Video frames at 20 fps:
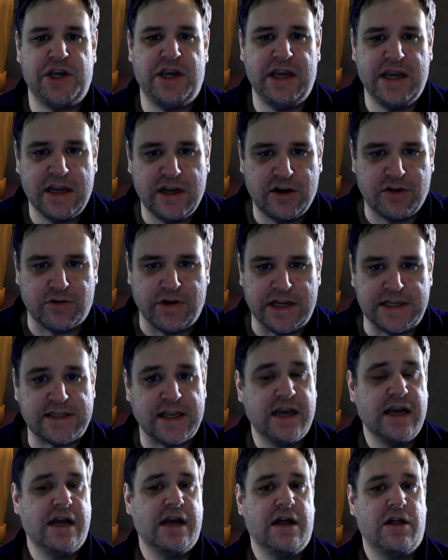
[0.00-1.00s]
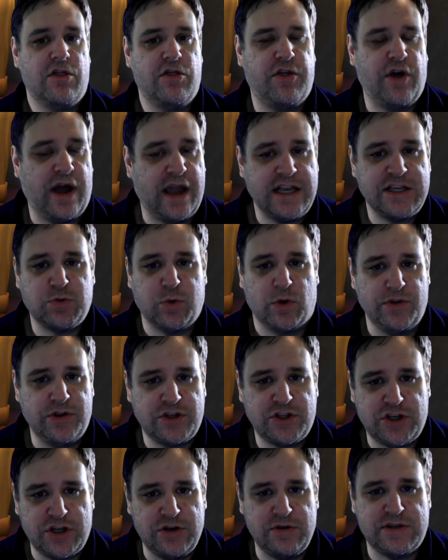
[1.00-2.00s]
increase. That is what the
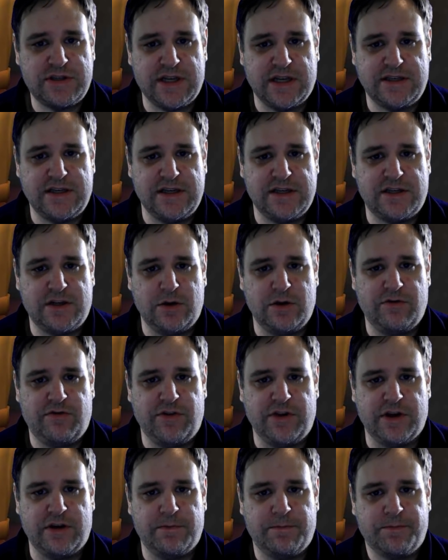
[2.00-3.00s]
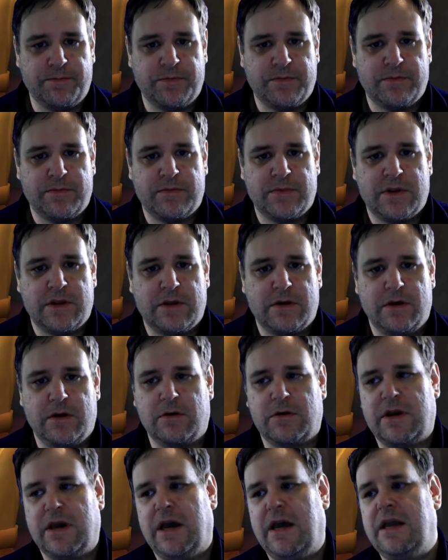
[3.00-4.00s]
2 set is doing for you.
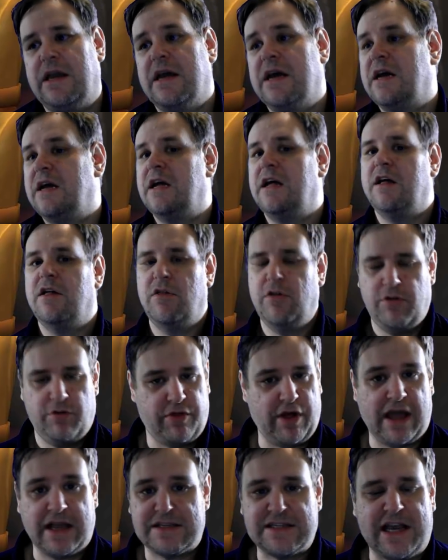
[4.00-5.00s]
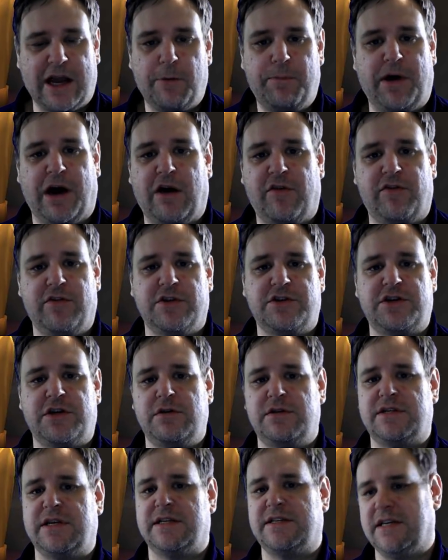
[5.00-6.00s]
Okay? That's how powerful the 2
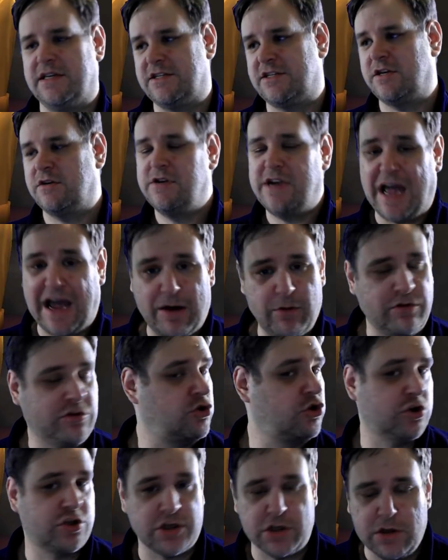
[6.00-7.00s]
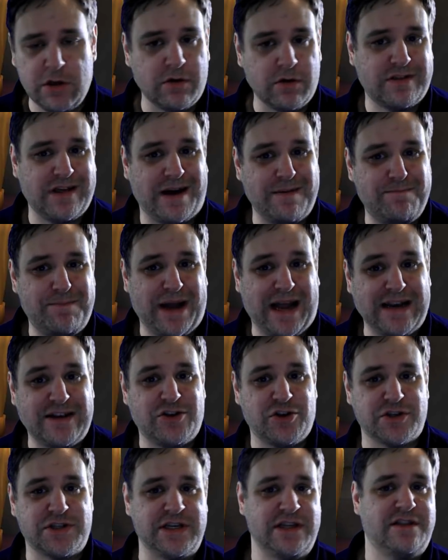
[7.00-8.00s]
set is. So now, doesn't look that bad,
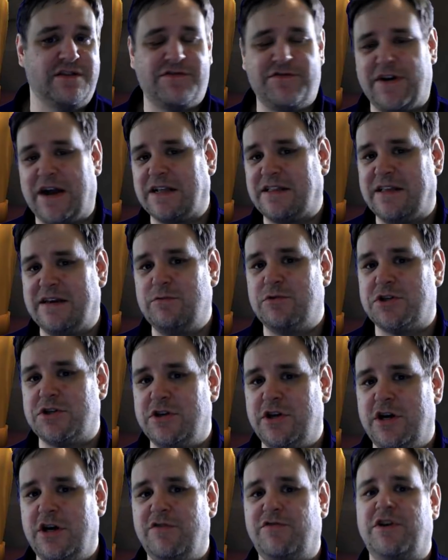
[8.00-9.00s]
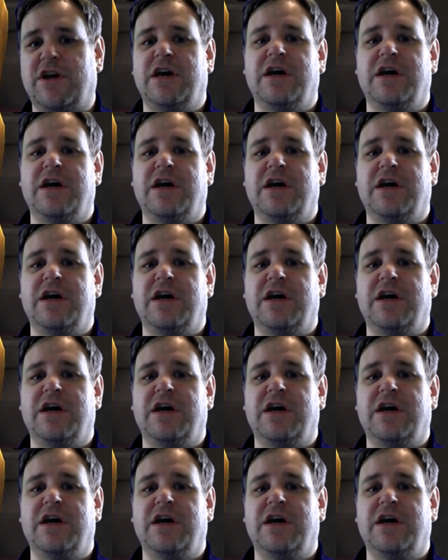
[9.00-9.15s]
does it? The fact that it was nerfed.